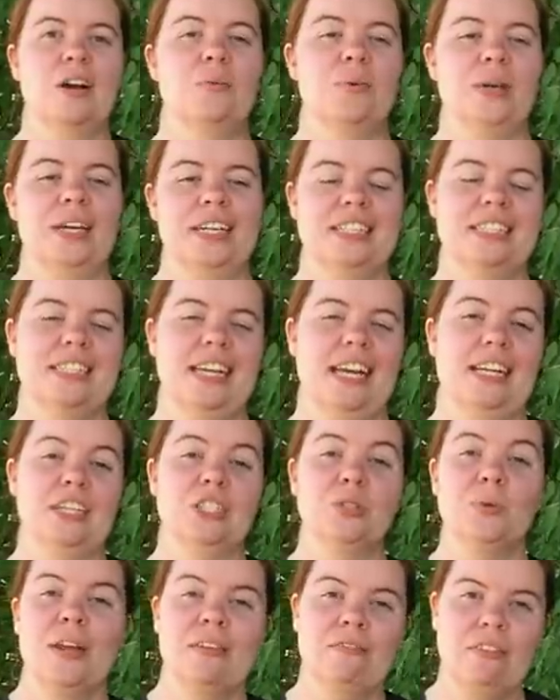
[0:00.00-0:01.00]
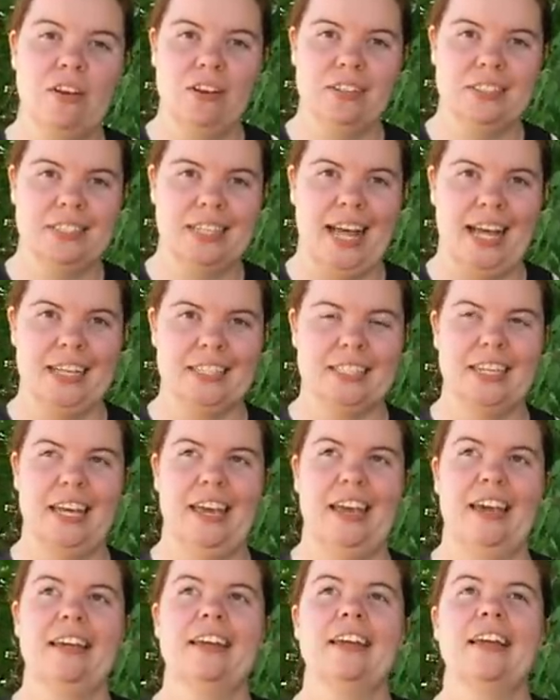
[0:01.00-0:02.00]
We had to stay in Twin Falls last
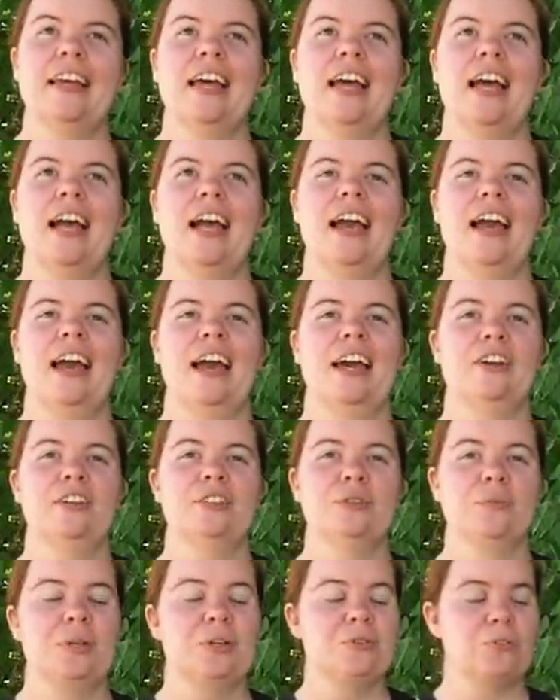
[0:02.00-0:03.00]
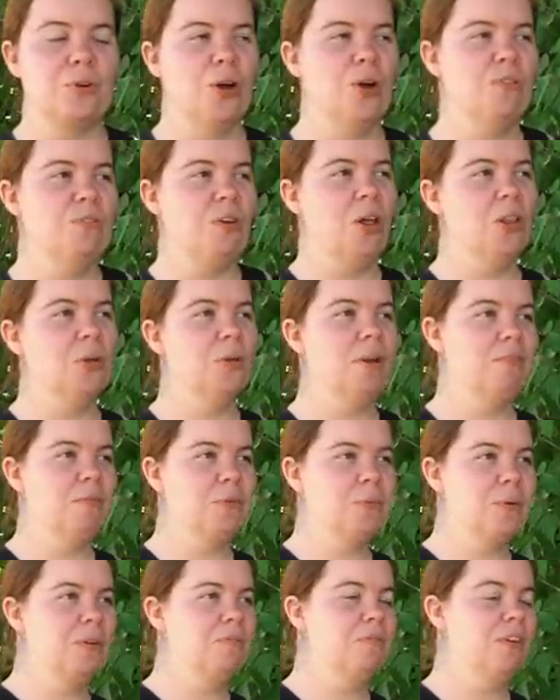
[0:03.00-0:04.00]
night, and so we drove all the way from
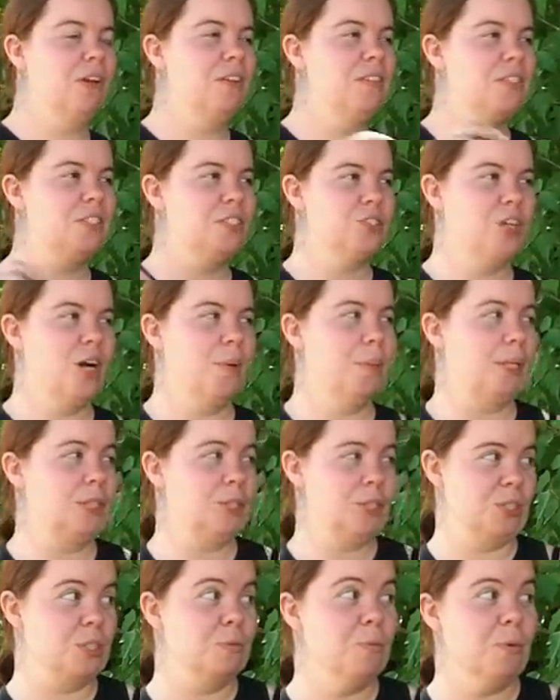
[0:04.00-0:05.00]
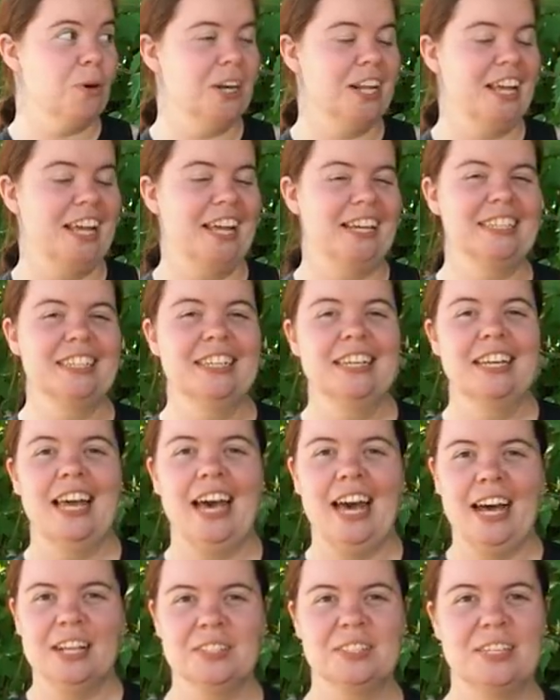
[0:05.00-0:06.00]
Twin Falls to Garbage this morning,
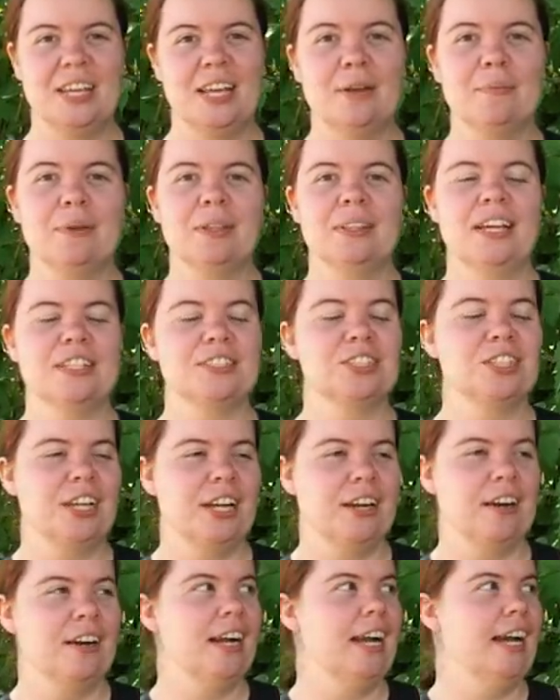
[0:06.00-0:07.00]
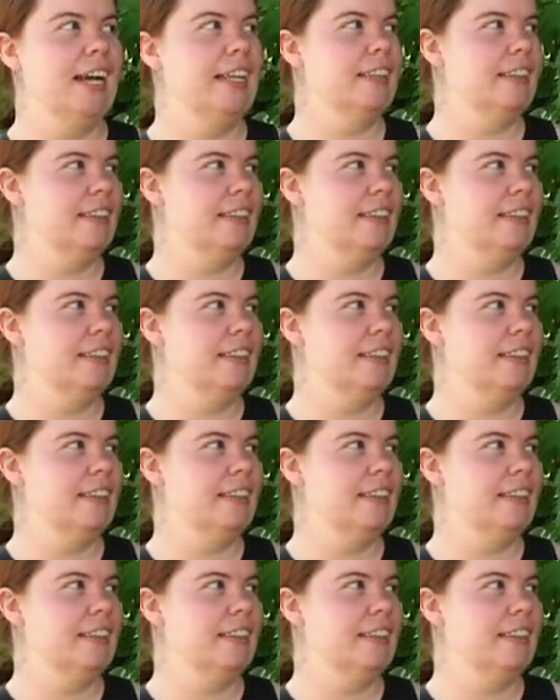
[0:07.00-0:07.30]
had some lunch here at